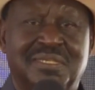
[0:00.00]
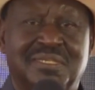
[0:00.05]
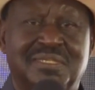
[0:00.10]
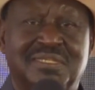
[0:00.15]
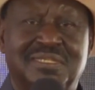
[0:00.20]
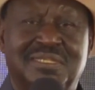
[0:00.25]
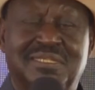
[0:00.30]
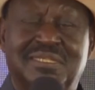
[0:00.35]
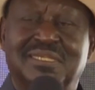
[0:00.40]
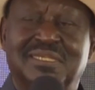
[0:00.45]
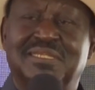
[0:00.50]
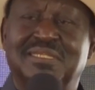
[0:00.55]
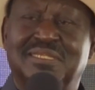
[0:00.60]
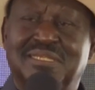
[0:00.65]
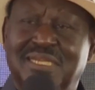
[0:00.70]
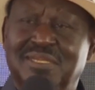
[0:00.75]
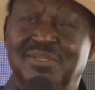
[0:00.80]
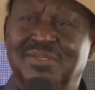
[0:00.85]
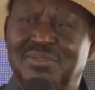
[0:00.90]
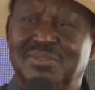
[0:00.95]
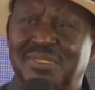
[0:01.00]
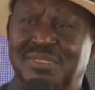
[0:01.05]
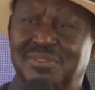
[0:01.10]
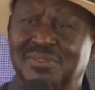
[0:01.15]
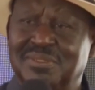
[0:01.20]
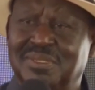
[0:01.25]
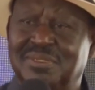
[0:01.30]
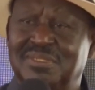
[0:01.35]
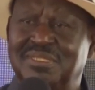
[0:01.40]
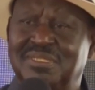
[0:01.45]
Did I
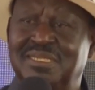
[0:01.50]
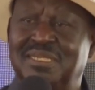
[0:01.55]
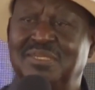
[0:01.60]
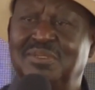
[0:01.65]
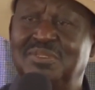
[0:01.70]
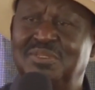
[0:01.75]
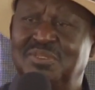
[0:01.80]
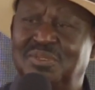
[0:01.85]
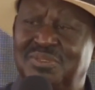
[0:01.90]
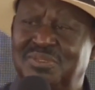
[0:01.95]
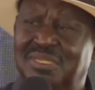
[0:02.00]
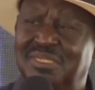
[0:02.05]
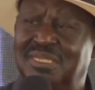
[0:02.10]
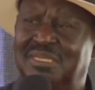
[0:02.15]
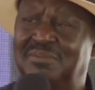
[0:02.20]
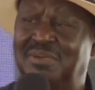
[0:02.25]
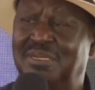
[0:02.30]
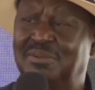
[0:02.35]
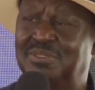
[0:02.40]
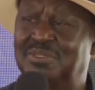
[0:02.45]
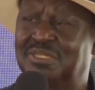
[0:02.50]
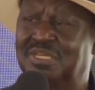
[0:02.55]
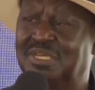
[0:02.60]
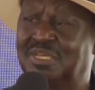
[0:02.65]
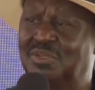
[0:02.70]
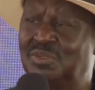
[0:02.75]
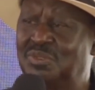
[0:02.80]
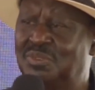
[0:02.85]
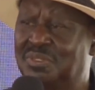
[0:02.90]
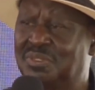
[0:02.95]
not know that Kibaki was a
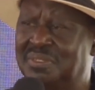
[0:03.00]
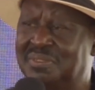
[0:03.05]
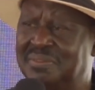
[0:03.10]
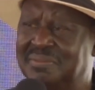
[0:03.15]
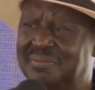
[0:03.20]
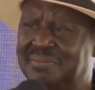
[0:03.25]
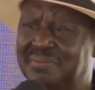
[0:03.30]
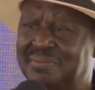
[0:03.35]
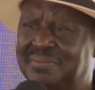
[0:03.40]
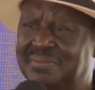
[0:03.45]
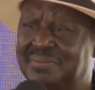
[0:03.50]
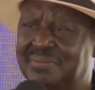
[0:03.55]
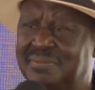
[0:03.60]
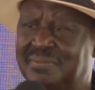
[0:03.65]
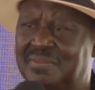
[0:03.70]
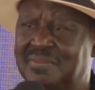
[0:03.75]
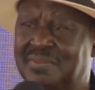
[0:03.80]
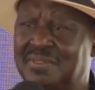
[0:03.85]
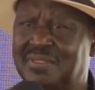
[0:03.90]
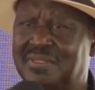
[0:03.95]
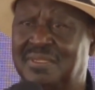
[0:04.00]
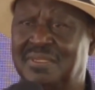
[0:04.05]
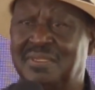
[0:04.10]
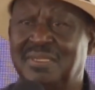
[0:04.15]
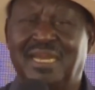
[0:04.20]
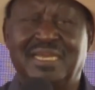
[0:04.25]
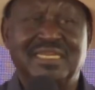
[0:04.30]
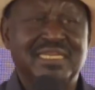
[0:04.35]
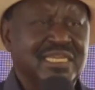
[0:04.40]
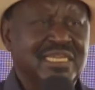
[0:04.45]
Kikuyu?
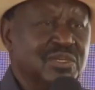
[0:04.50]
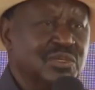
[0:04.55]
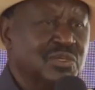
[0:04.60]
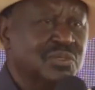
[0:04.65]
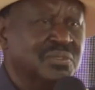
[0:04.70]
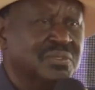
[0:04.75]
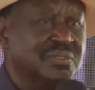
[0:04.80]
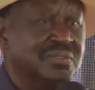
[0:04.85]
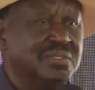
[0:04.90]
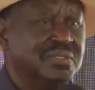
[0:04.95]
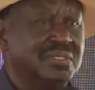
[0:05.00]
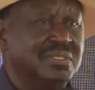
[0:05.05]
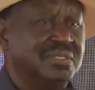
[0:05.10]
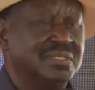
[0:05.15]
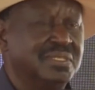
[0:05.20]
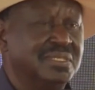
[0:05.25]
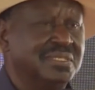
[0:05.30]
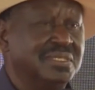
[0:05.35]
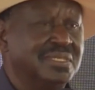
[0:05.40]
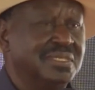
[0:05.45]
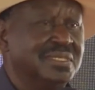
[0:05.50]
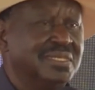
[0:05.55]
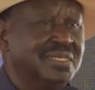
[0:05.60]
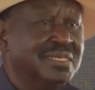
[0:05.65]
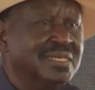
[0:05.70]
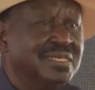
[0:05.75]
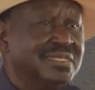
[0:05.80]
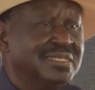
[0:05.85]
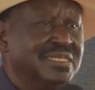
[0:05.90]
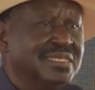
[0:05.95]
I knew.
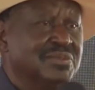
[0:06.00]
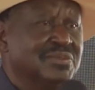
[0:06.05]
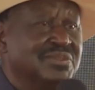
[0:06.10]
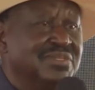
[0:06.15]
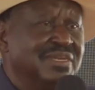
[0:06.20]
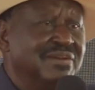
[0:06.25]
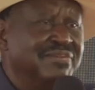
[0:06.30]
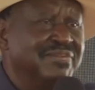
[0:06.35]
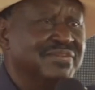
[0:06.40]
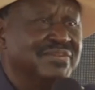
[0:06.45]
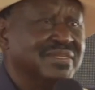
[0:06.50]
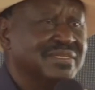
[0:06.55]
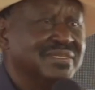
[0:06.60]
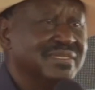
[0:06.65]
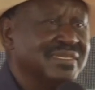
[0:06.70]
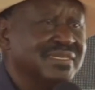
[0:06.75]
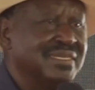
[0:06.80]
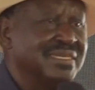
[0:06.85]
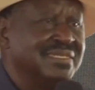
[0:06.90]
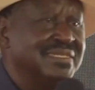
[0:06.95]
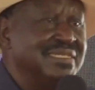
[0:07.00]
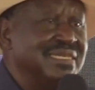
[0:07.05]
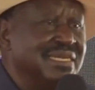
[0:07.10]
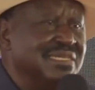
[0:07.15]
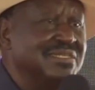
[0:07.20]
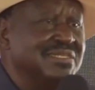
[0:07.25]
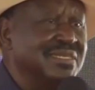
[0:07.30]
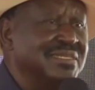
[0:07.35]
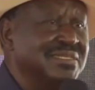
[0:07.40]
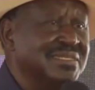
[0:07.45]
That's what they are
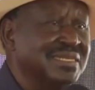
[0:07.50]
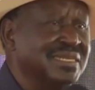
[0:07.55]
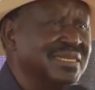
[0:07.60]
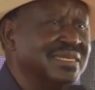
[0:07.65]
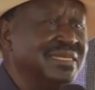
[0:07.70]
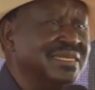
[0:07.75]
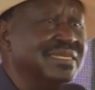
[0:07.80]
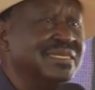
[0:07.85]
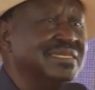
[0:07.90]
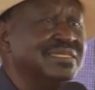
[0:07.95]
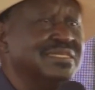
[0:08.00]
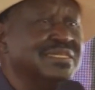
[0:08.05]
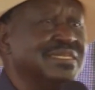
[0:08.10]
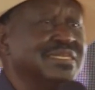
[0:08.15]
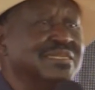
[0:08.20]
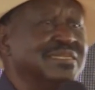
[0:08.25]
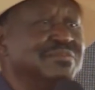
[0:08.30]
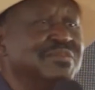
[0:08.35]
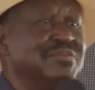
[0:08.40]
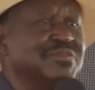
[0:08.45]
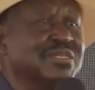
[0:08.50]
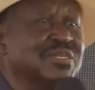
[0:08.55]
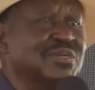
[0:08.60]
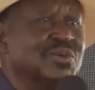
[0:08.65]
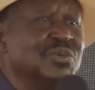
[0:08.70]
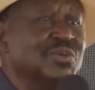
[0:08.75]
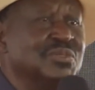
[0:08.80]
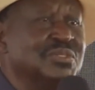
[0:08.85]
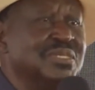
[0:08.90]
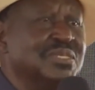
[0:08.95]
saying that Raila is an enemy of
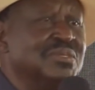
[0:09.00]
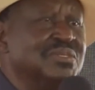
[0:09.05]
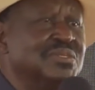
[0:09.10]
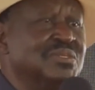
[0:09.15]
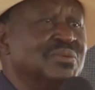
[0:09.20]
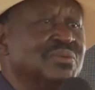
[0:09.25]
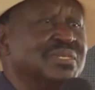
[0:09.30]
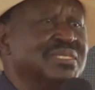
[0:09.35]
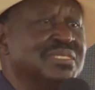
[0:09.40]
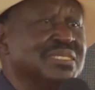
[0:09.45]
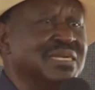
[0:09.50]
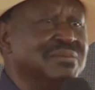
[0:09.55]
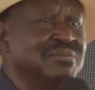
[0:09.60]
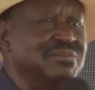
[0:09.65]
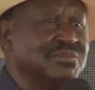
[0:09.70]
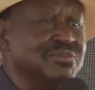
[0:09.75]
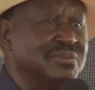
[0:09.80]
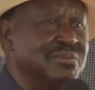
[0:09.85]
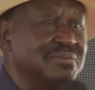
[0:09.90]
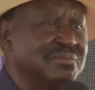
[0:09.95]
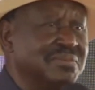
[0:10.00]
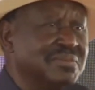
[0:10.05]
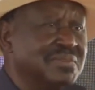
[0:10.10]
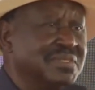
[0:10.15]
Kikuyus. I don't know where it comes from.